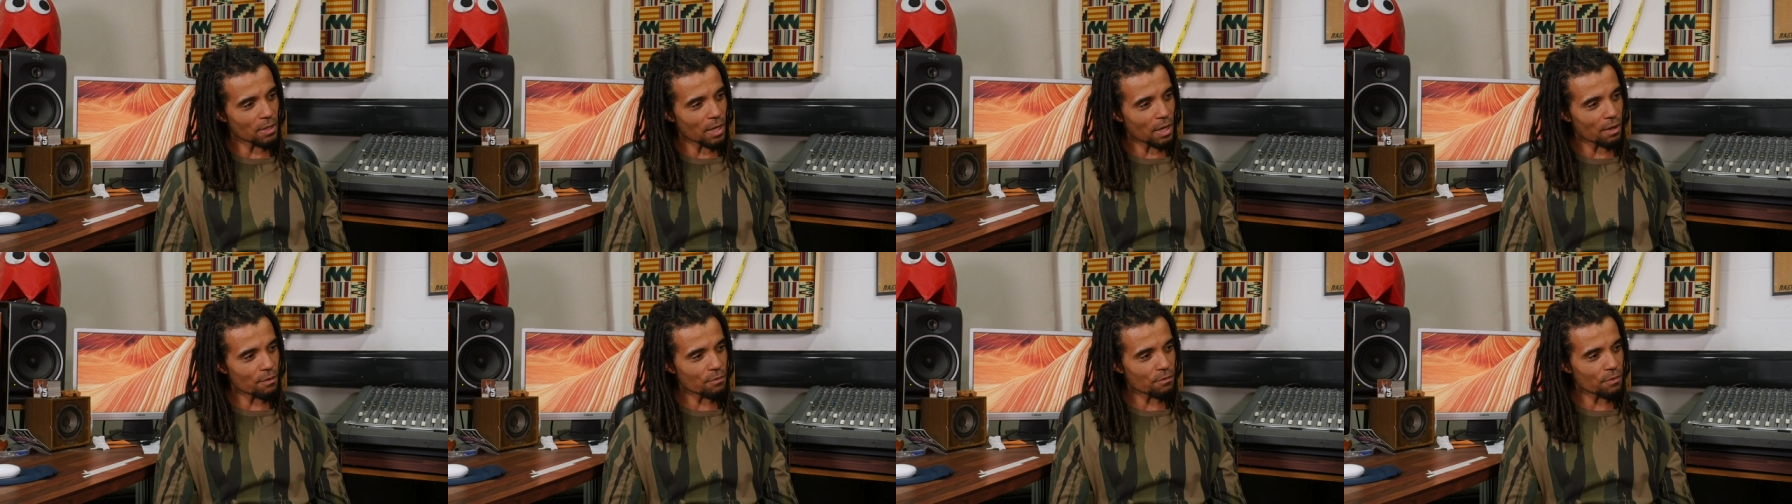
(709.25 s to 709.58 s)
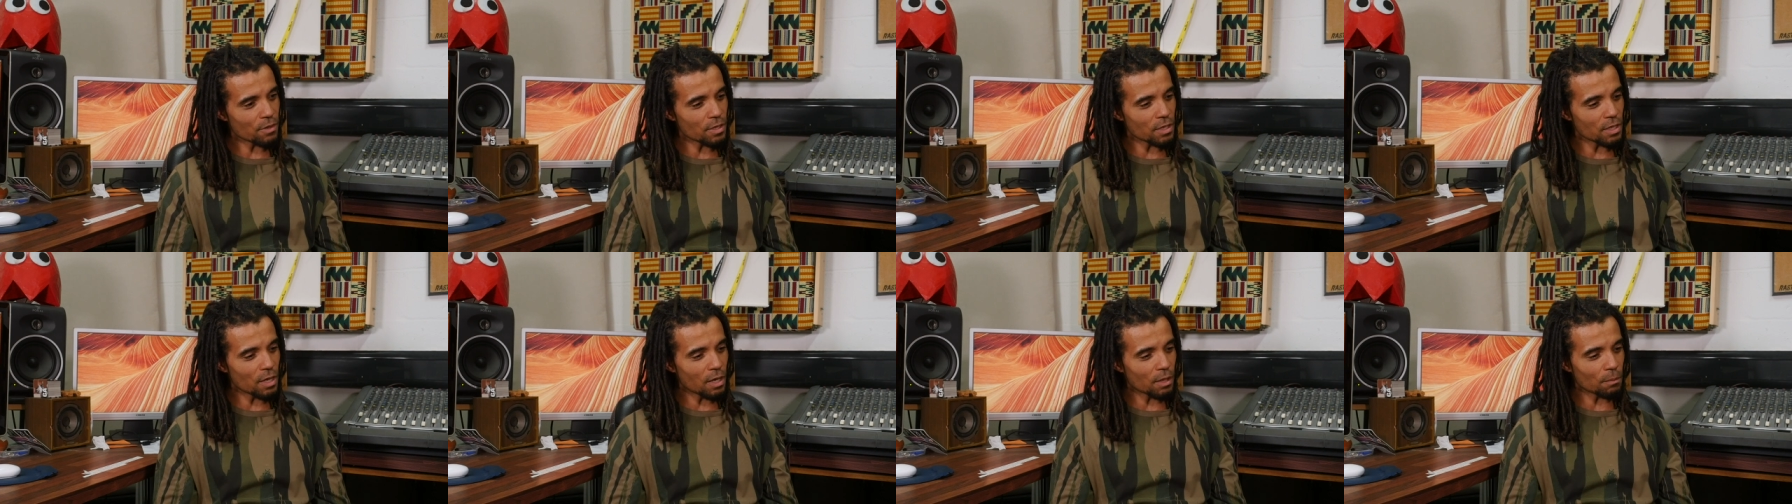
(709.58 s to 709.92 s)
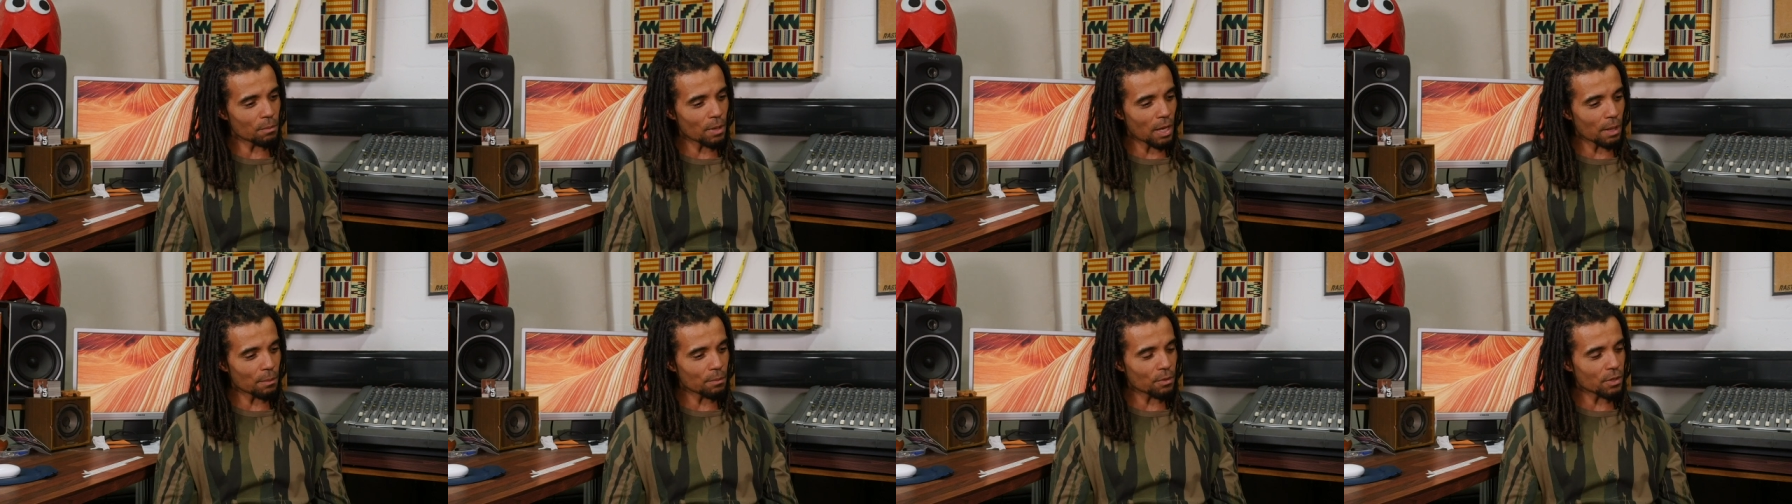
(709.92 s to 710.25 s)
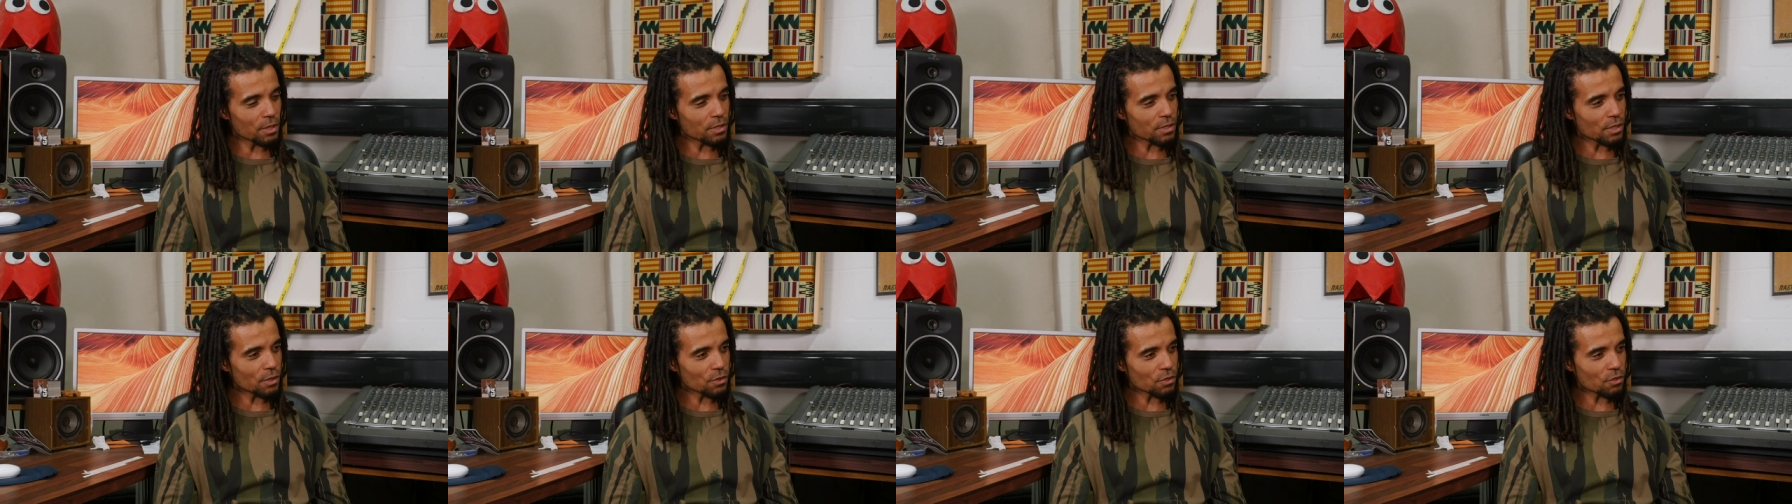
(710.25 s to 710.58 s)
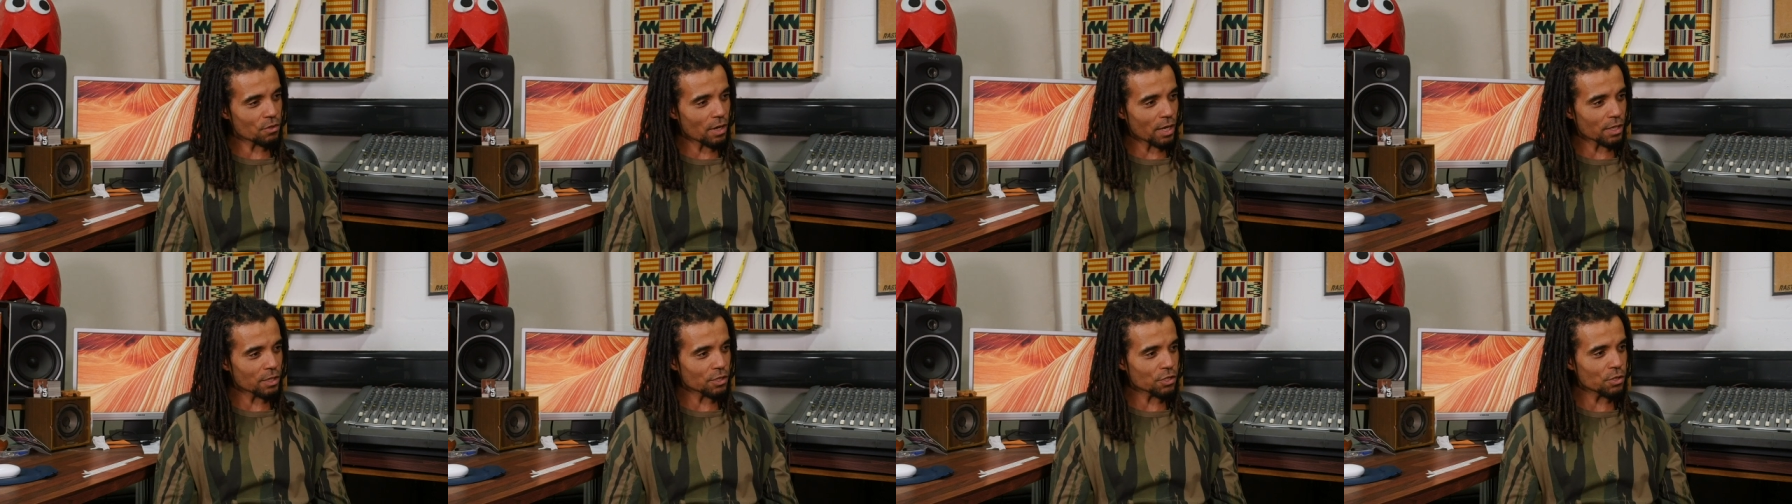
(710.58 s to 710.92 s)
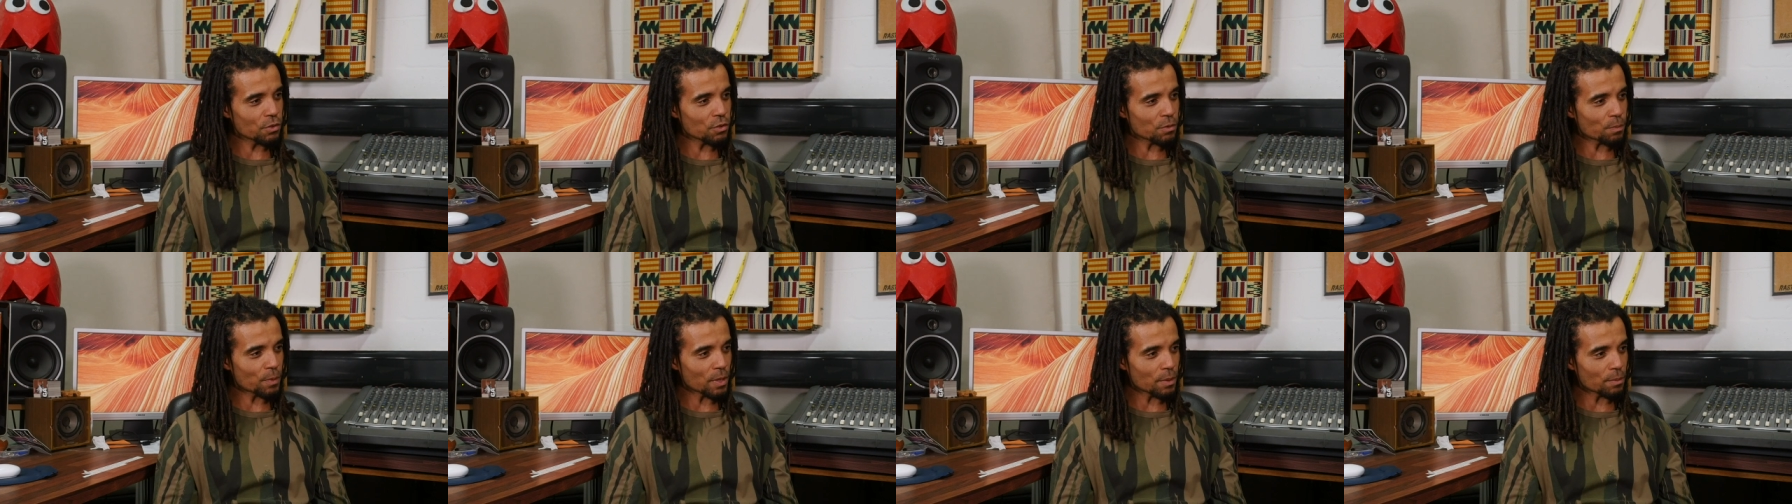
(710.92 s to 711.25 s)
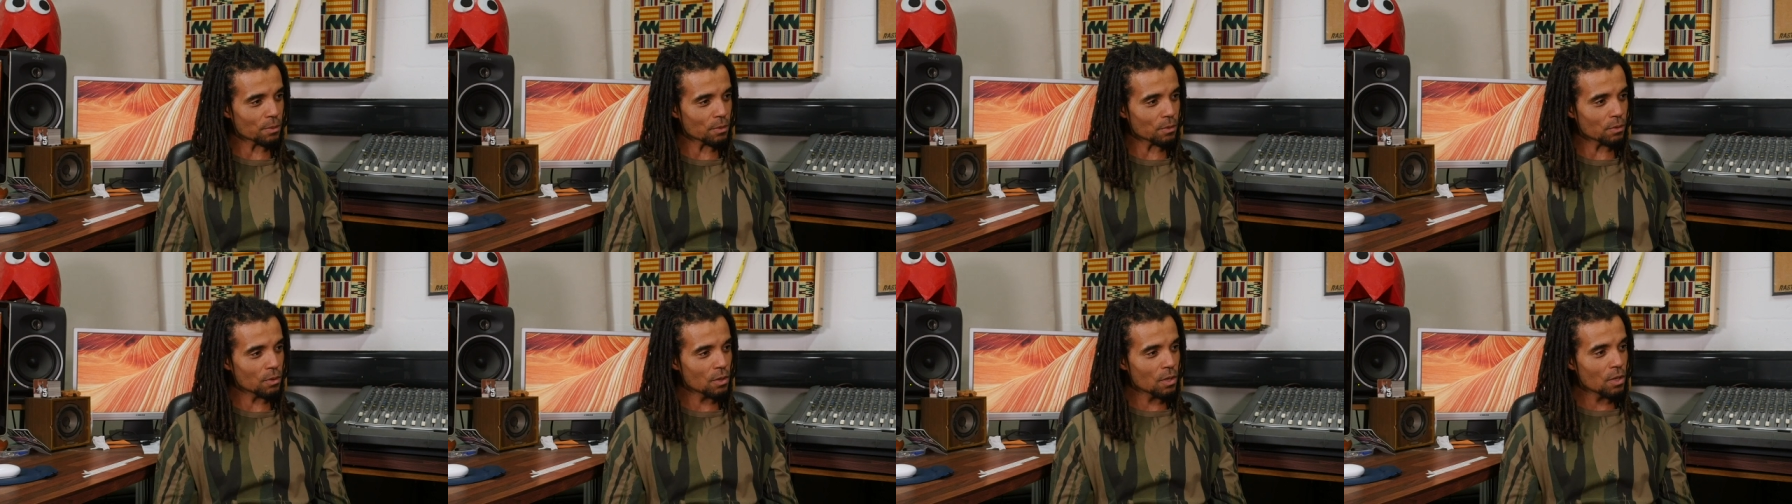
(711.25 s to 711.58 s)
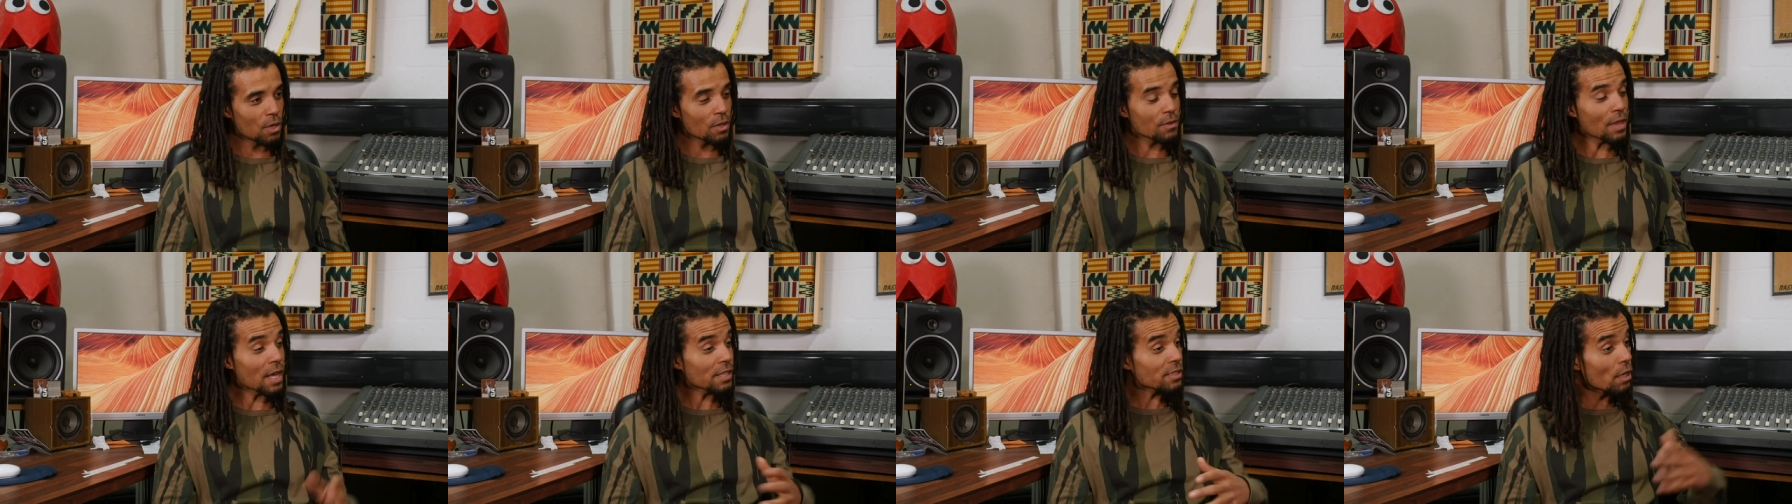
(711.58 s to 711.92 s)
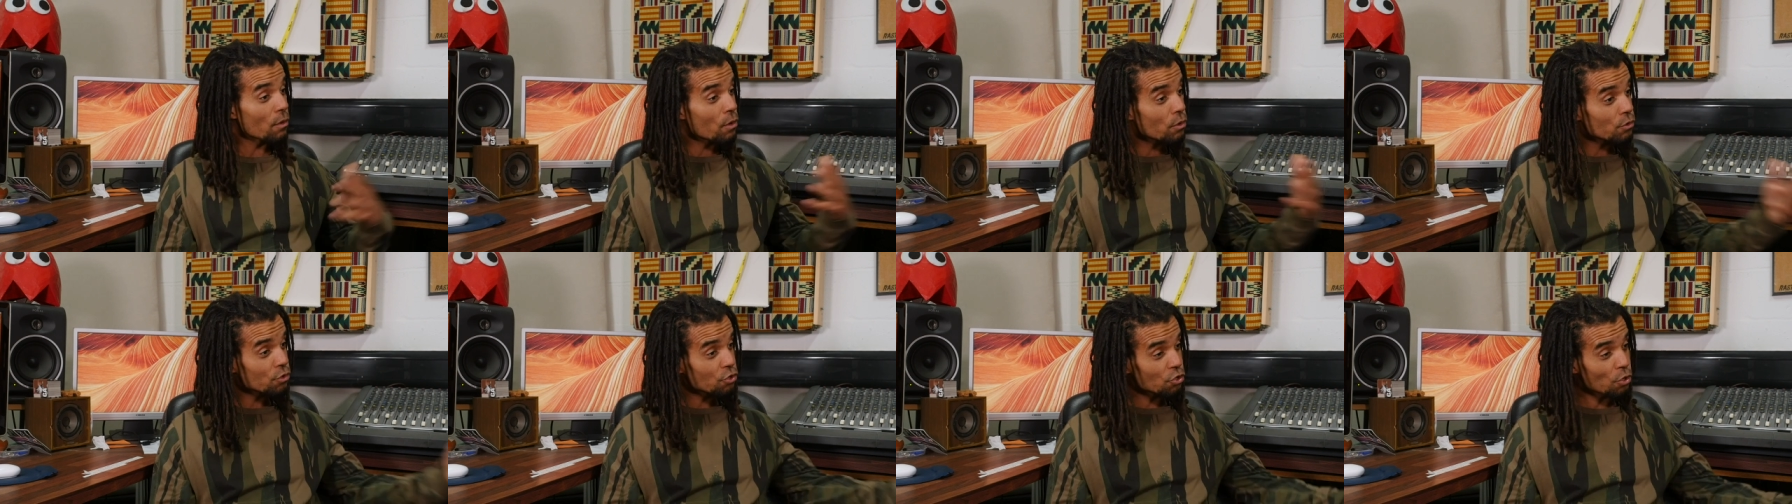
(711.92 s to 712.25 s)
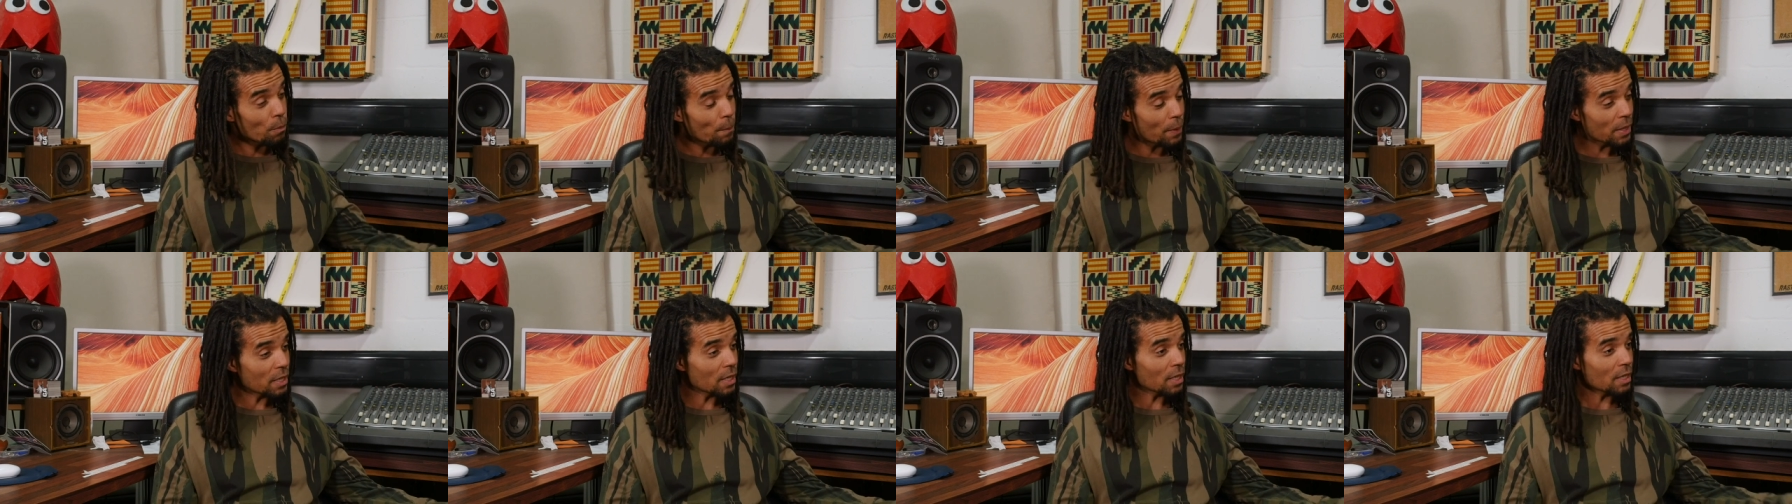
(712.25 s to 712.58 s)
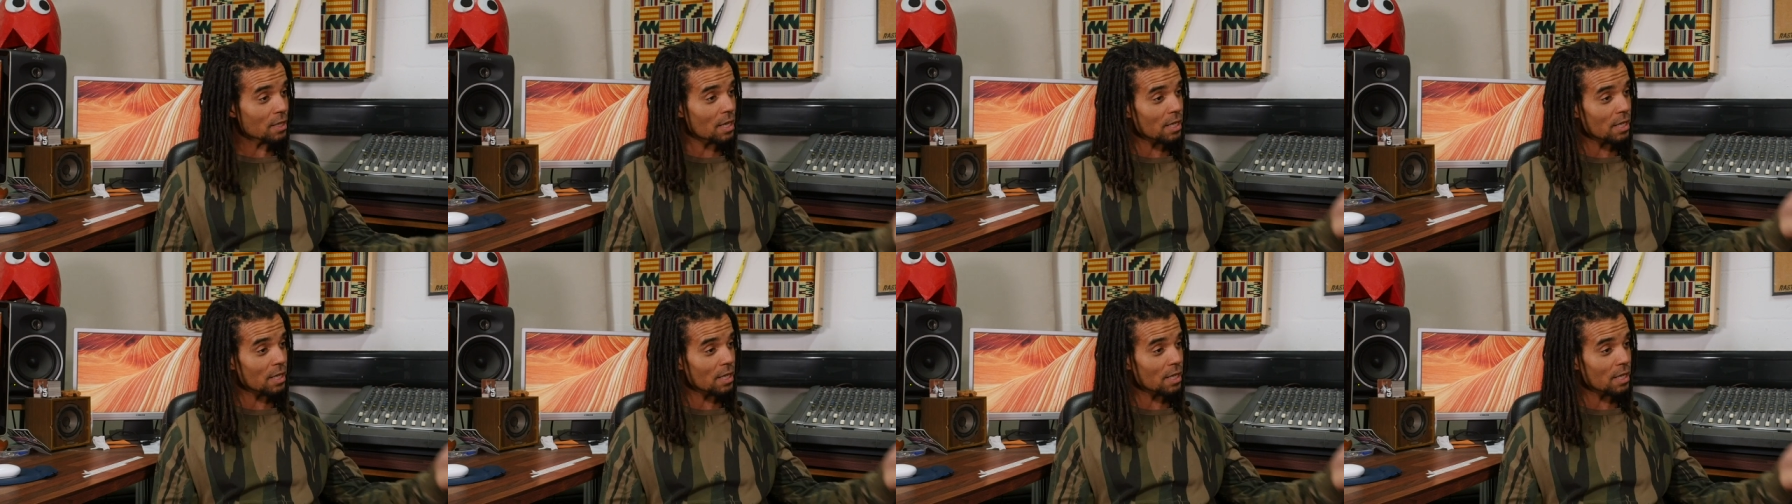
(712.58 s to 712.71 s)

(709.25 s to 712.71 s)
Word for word: that every young black boy sells crack and shoots people, that's their own stupidity.